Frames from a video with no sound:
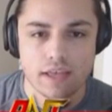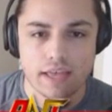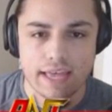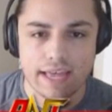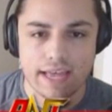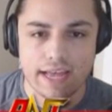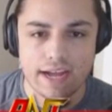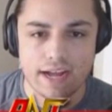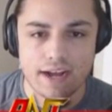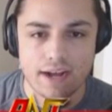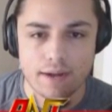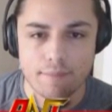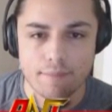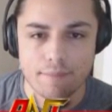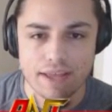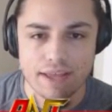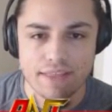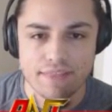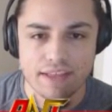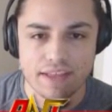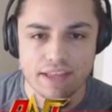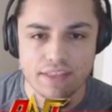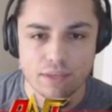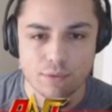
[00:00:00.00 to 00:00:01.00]
Um,
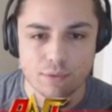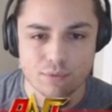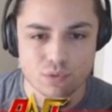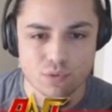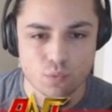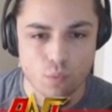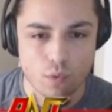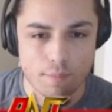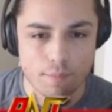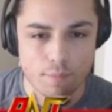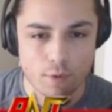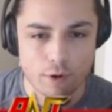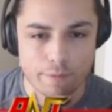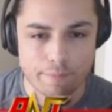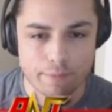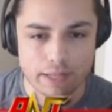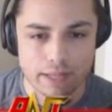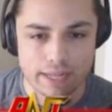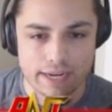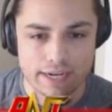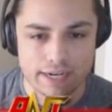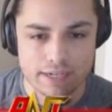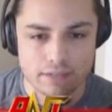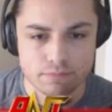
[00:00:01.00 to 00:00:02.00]
and then there was one more
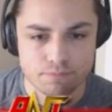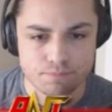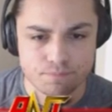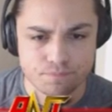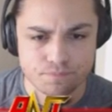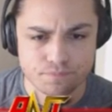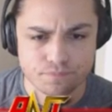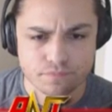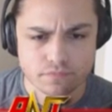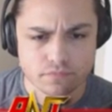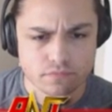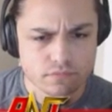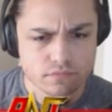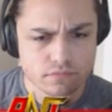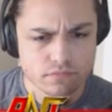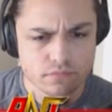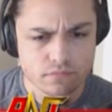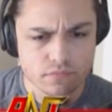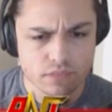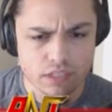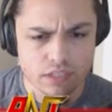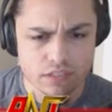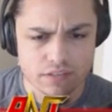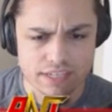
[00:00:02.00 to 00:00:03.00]
player.
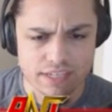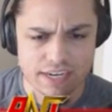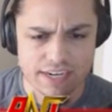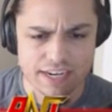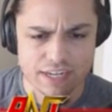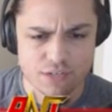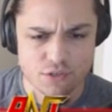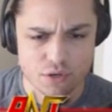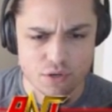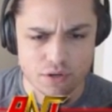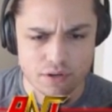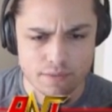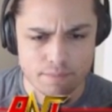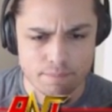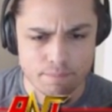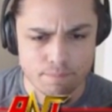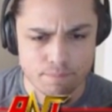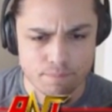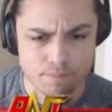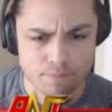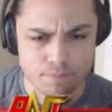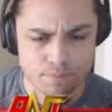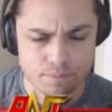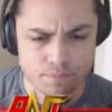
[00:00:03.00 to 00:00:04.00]
Did I not show him?
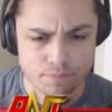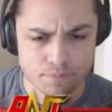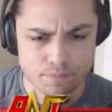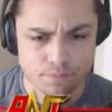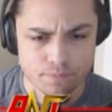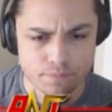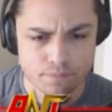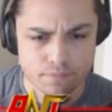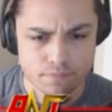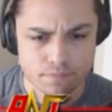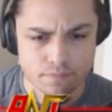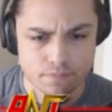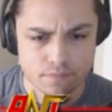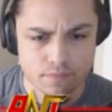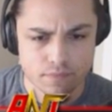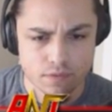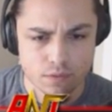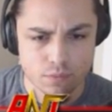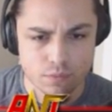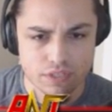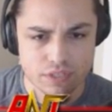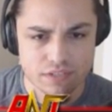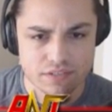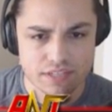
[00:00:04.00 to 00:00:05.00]

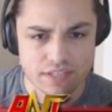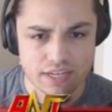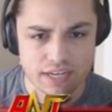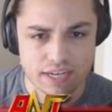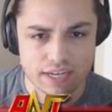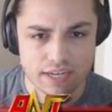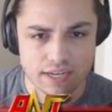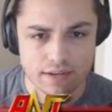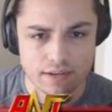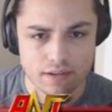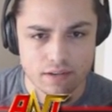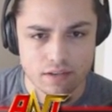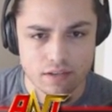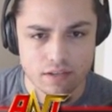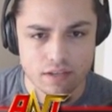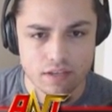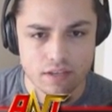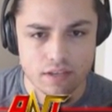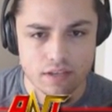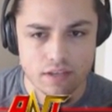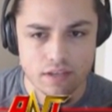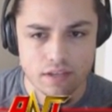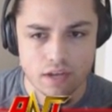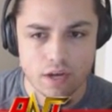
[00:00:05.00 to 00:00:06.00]
Where's uh?
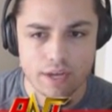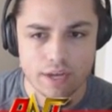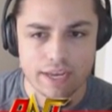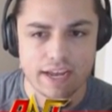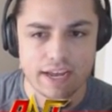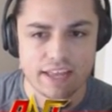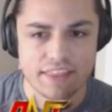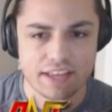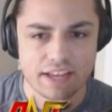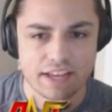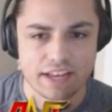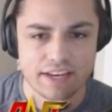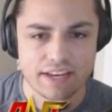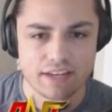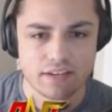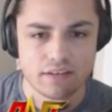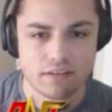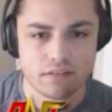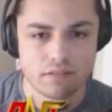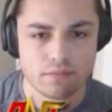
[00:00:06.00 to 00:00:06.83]
Oh yeah, I think I did.